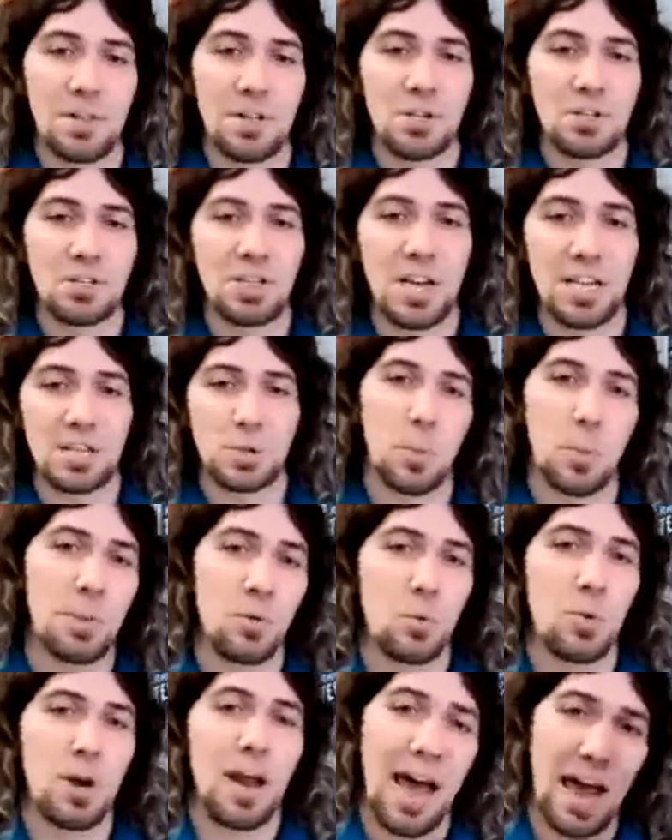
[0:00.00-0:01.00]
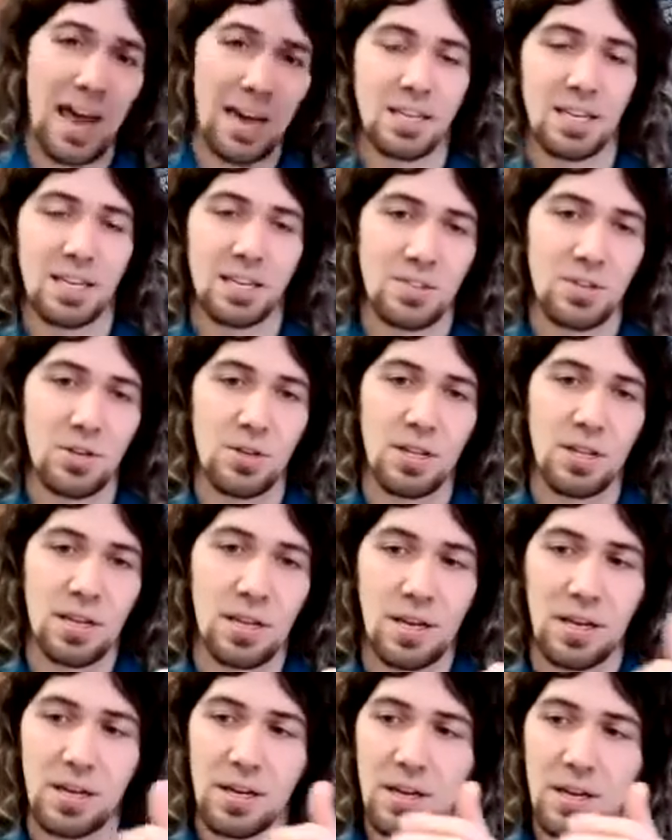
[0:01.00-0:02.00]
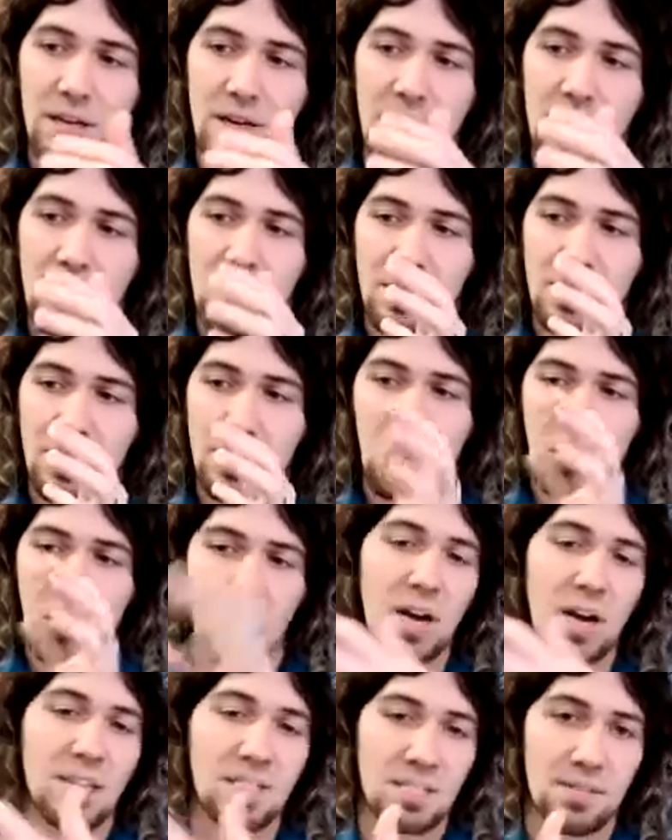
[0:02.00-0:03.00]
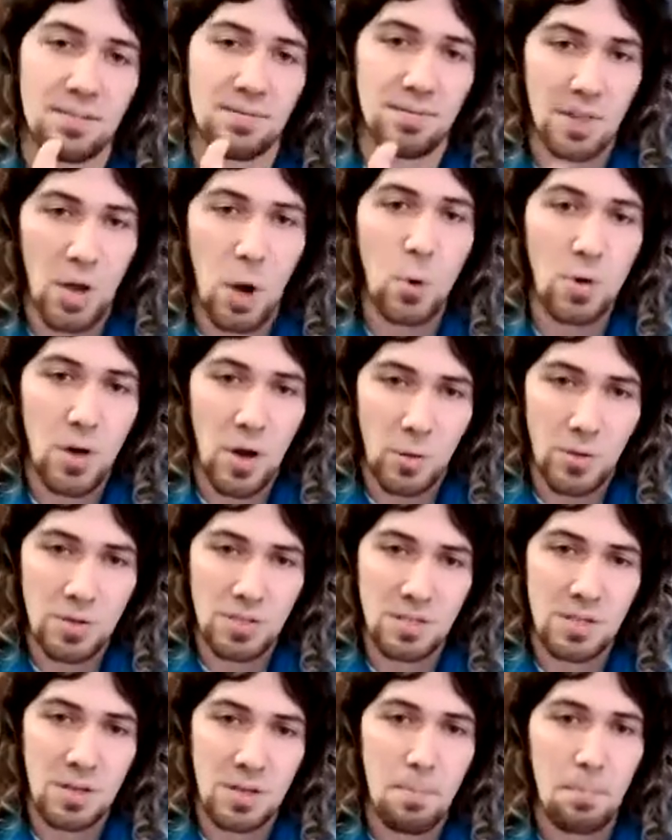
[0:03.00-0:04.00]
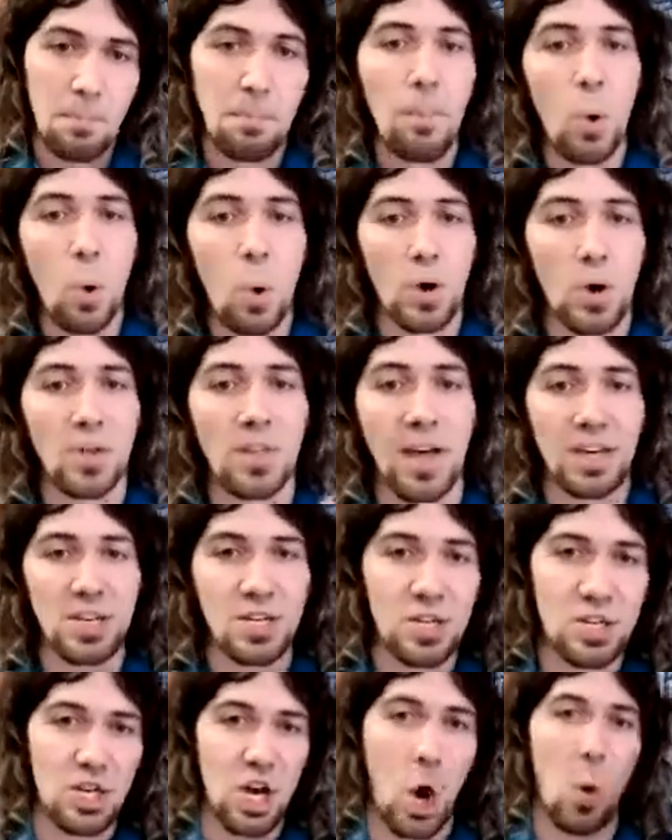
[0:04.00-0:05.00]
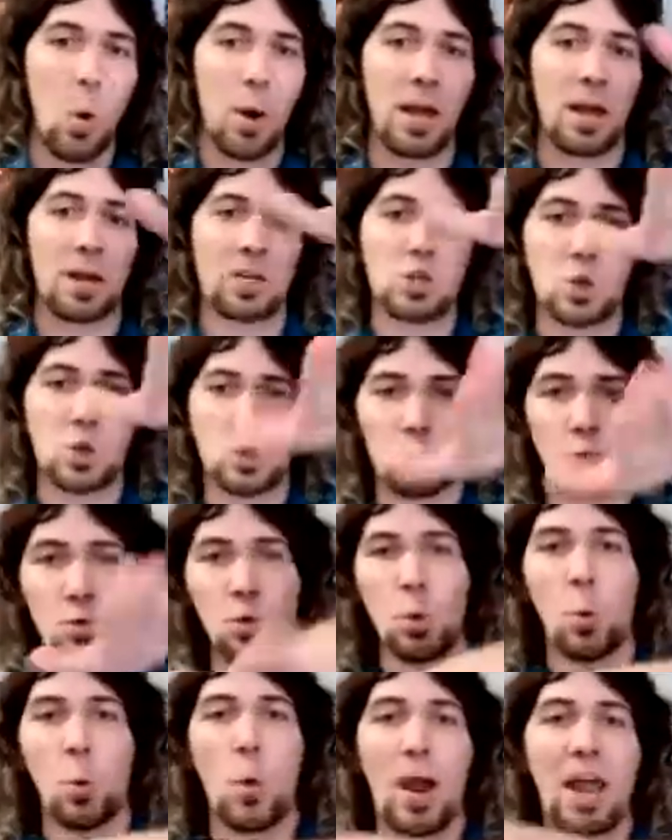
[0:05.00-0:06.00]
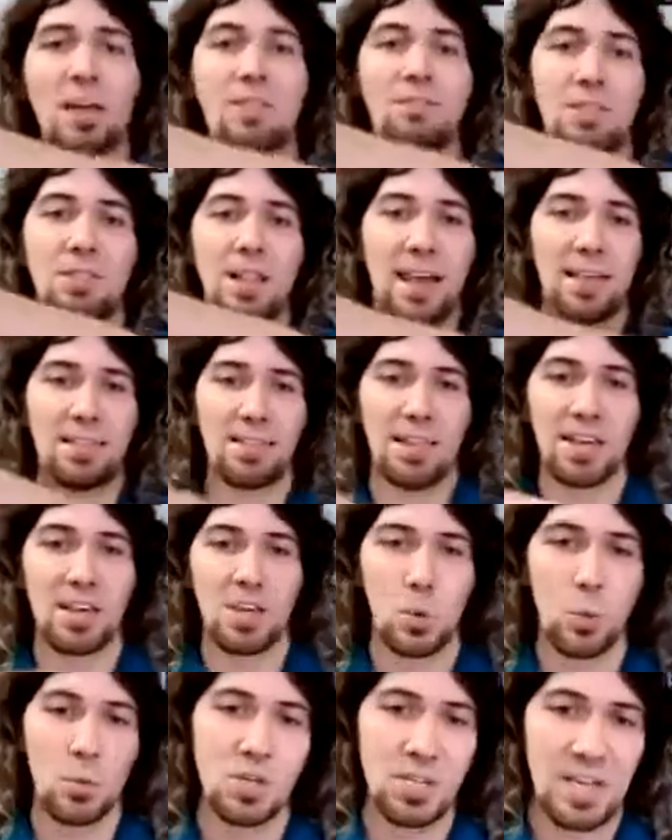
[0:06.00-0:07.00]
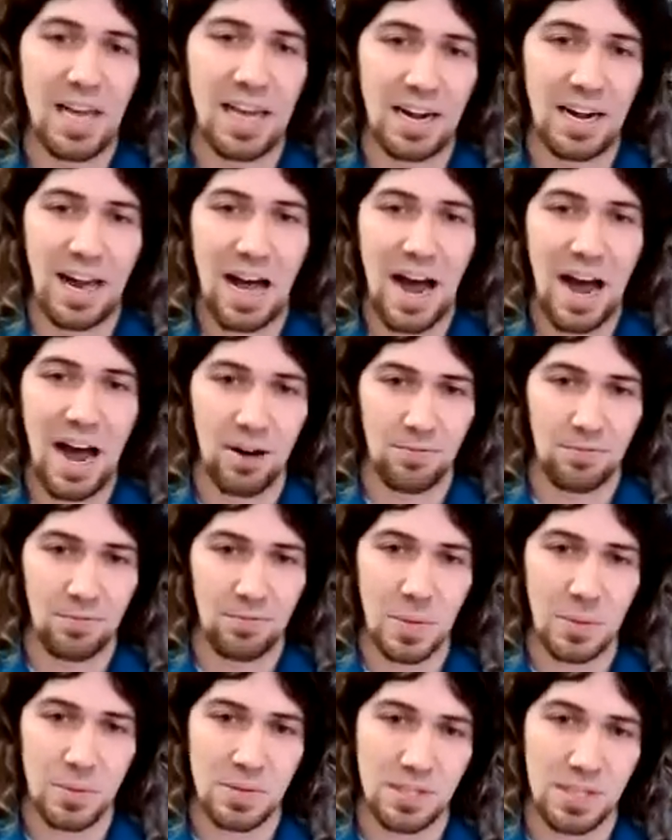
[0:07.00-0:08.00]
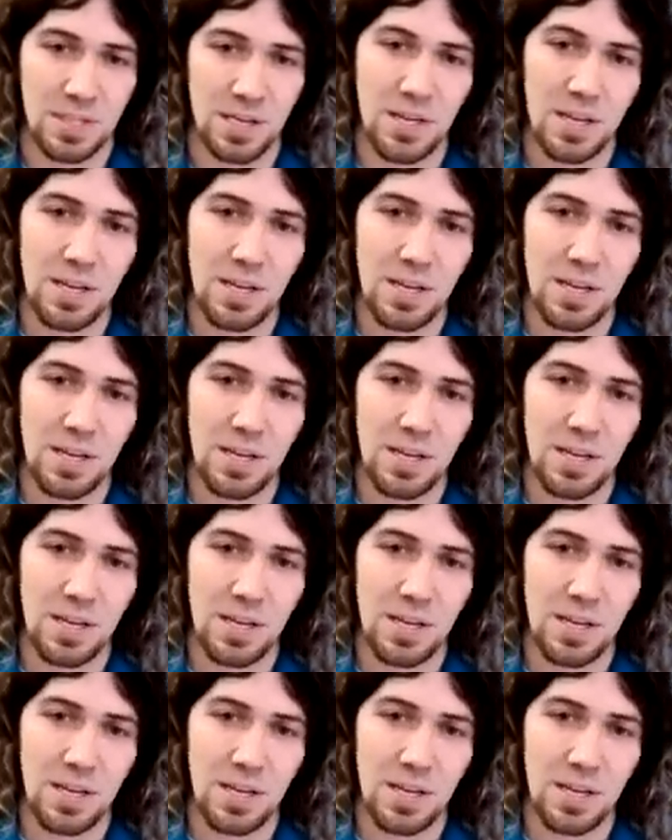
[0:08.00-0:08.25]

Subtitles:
little jets will be reacting to the percussive low notes, more showing a true wavelength like you would get at a higher frequency.